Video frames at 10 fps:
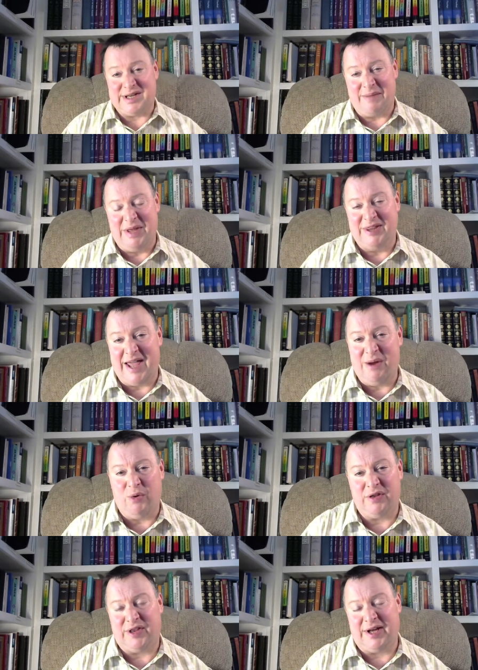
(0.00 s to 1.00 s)
I mean, they
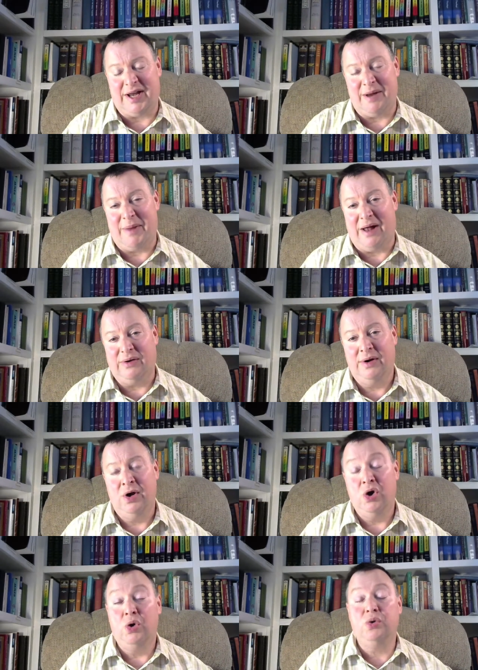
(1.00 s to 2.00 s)
were thinking about
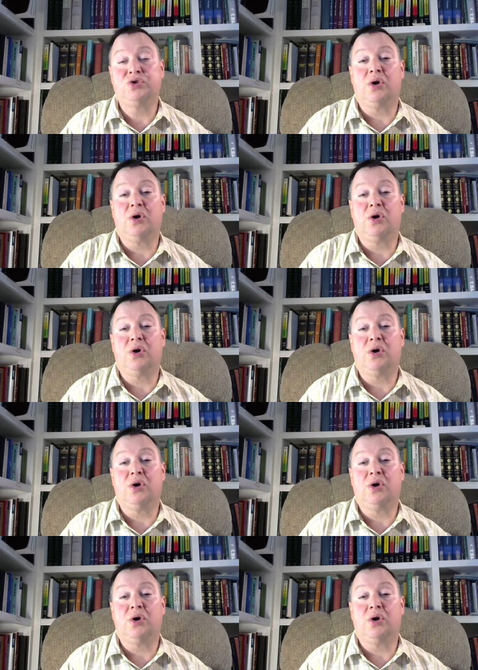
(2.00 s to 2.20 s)
who's